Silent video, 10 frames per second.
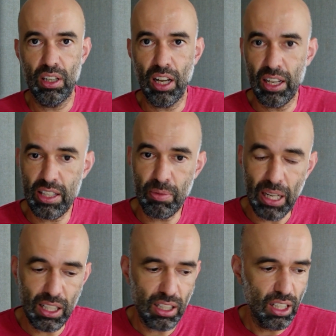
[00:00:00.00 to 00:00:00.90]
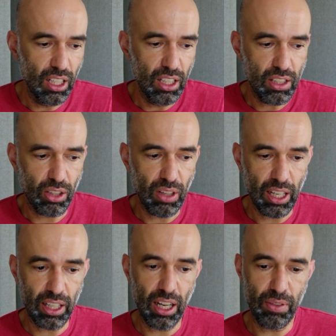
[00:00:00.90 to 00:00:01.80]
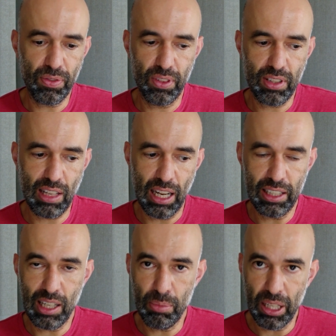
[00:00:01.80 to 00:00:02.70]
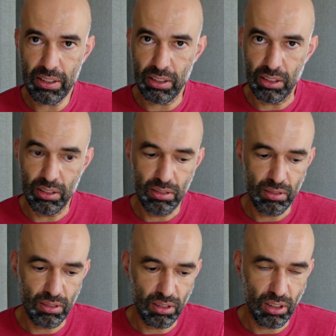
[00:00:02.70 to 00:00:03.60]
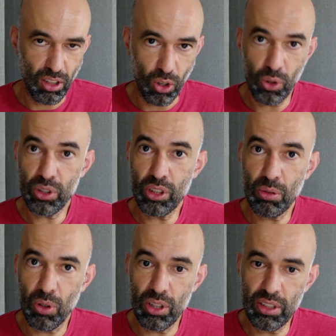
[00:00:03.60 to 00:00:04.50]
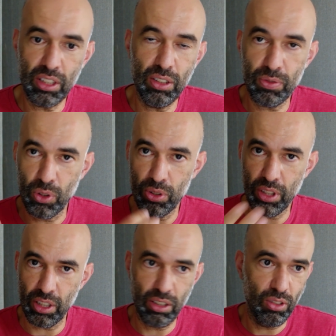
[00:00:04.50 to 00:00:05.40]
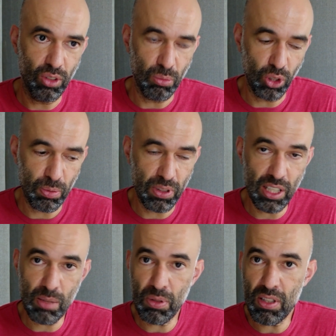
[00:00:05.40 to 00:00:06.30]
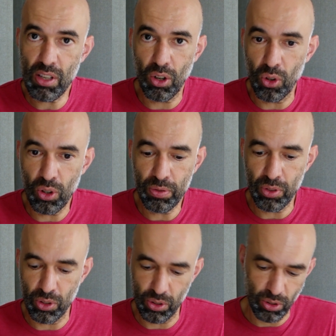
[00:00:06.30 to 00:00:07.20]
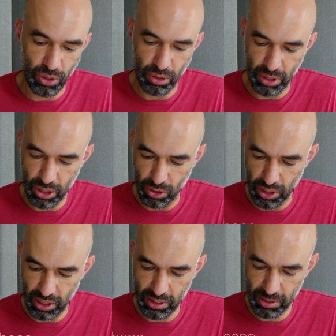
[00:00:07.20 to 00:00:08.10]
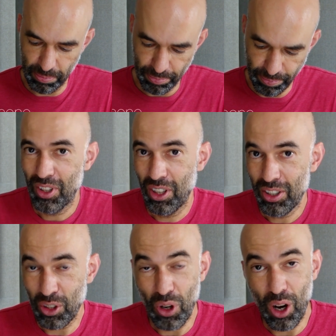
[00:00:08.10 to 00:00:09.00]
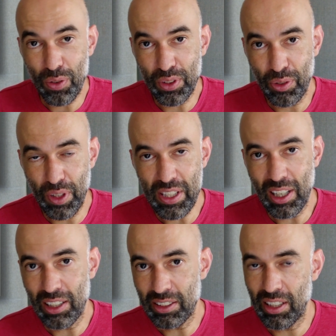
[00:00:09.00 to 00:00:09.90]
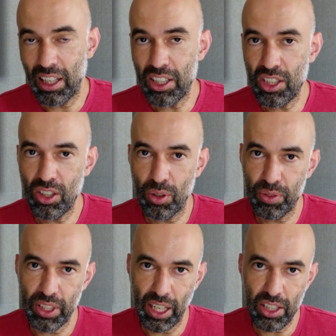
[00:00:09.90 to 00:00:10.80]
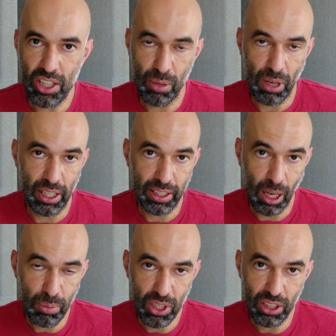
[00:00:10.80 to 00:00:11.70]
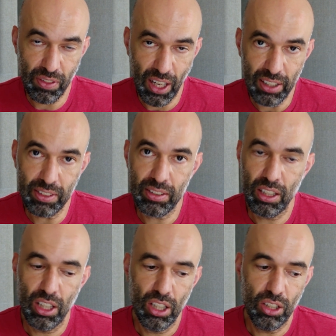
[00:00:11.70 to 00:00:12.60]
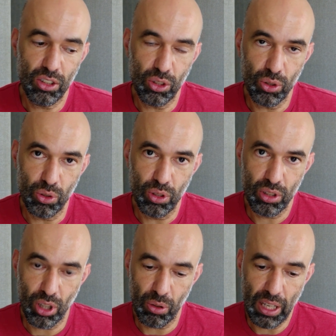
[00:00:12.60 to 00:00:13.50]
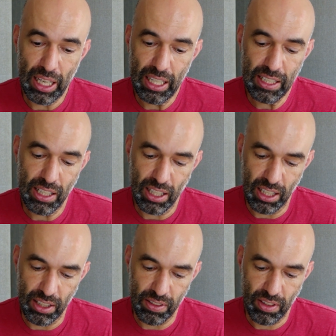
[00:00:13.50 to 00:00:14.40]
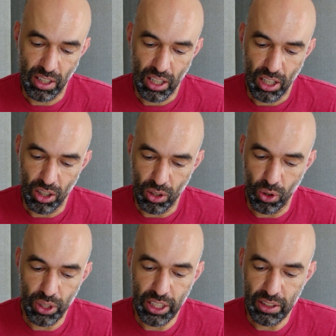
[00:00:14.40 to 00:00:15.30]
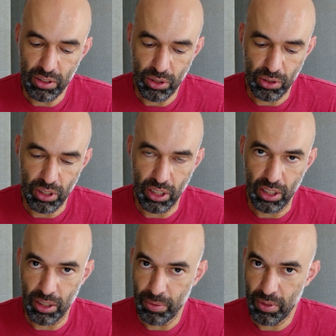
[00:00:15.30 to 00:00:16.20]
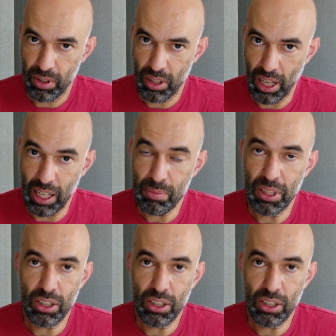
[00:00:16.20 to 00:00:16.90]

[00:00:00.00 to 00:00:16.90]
as well, so I have slightly better audio quality for the remote participants or for audio recordings. So after the physical installation of the HDMI capture device, you go ahead and log into the admin